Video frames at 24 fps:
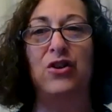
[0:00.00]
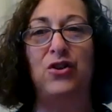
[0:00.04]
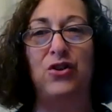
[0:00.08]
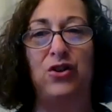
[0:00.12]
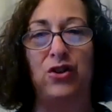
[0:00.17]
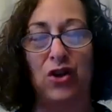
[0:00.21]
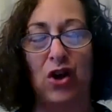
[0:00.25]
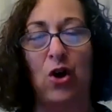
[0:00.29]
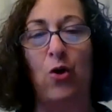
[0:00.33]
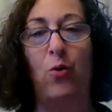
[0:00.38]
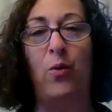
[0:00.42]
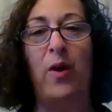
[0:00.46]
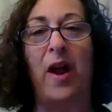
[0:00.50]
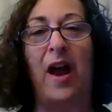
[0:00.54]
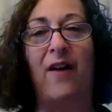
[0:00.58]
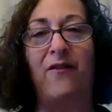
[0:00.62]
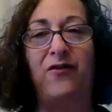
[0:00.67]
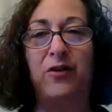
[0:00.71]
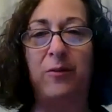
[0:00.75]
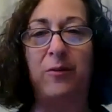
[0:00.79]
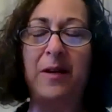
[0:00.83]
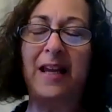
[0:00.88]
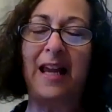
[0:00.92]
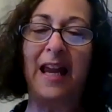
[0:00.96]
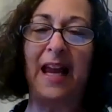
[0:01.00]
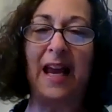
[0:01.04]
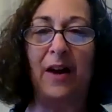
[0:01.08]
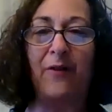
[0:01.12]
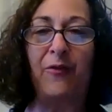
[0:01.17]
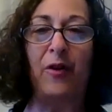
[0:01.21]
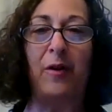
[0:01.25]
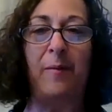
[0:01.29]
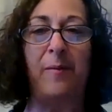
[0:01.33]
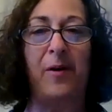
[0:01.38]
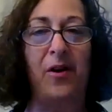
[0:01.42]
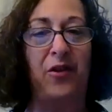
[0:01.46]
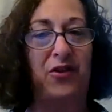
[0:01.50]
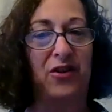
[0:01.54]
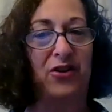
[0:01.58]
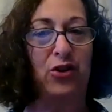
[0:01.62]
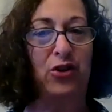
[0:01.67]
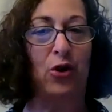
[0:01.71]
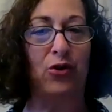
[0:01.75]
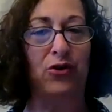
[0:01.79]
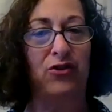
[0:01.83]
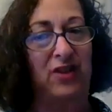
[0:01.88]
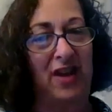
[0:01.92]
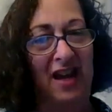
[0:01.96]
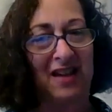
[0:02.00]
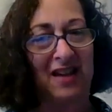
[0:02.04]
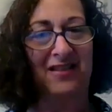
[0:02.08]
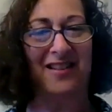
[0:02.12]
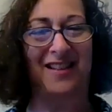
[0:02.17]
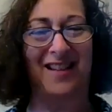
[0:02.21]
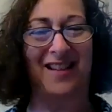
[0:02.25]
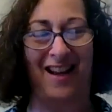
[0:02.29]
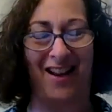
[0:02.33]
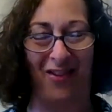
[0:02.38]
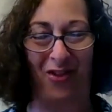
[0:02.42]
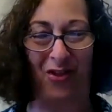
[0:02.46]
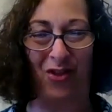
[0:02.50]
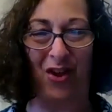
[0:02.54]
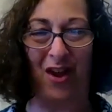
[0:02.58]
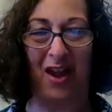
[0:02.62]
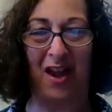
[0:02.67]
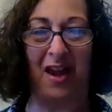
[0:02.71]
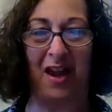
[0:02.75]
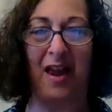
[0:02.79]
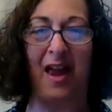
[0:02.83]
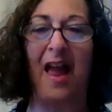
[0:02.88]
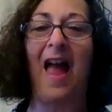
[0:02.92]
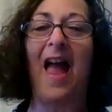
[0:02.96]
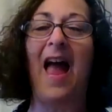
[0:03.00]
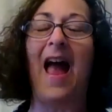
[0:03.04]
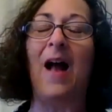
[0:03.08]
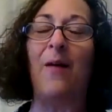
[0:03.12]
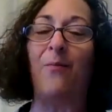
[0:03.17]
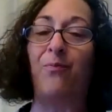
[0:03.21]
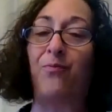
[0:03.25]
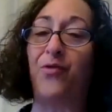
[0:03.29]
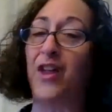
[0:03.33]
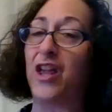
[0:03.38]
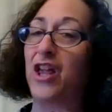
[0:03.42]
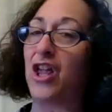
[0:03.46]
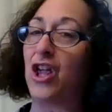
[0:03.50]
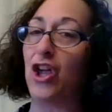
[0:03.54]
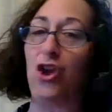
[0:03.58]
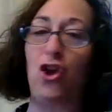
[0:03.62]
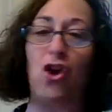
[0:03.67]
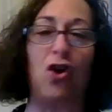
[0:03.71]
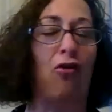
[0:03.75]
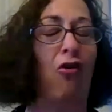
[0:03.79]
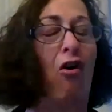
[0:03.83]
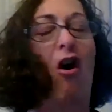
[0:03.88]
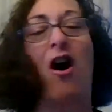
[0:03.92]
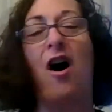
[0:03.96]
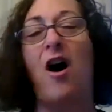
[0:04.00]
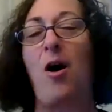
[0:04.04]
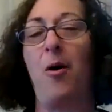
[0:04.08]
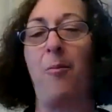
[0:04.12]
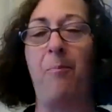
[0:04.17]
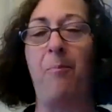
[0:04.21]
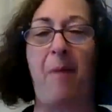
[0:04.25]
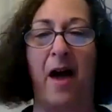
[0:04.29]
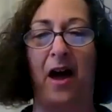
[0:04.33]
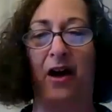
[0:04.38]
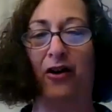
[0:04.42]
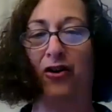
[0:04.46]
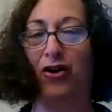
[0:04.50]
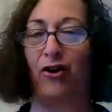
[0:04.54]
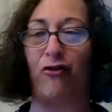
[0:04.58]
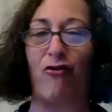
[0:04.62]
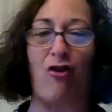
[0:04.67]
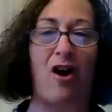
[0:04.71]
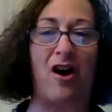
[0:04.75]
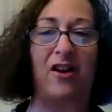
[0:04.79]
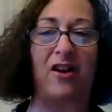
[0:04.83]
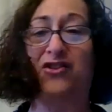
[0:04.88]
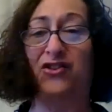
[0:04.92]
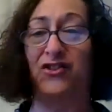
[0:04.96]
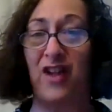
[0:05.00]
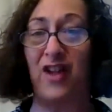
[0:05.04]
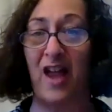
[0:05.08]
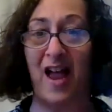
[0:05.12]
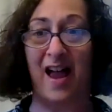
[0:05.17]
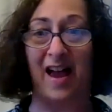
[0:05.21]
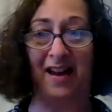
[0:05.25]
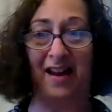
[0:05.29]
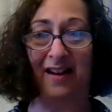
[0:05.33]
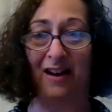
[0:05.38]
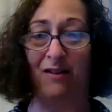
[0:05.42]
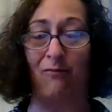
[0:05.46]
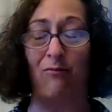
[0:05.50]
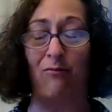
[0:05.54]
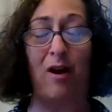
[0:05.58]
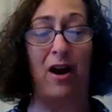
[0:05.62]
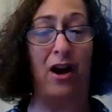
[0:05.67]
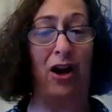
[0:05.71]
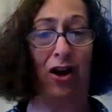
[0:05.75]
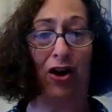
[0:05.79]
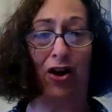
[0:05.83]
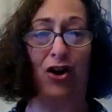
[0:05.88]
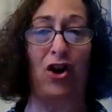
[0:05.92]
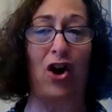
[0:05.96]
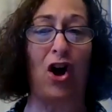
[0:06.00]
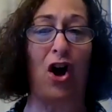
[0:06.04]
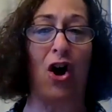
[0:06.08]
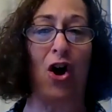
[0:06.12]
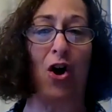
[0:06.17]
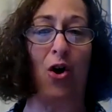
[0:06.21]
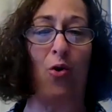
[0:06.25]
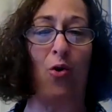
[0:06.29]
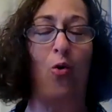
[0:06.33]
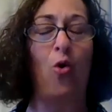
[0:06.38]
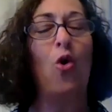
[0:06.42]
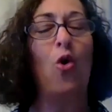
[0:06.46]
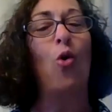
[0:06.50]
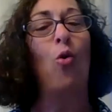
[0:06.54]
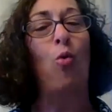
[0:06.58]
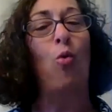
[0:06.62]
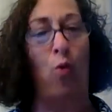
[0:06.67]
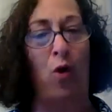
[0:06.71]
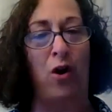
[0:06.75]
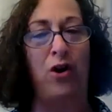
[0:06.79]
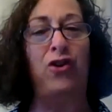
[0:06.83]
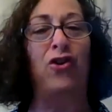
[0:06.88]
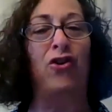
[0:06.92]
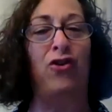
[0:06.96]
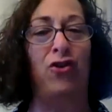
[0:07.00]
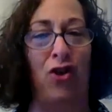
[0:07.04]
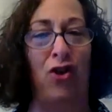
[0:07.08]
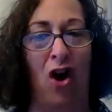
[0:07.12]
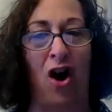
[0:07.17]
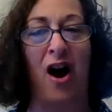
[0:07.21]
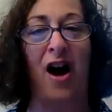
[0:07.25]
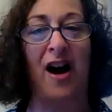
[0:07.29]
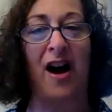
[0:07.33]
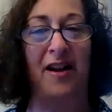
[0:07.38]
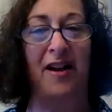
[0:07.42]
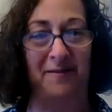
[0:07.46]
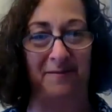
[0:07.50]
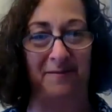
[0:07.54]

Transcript: so we have to be careful about this whole testing thing and thinking you're all bet, you're all set and ready to go when you're not.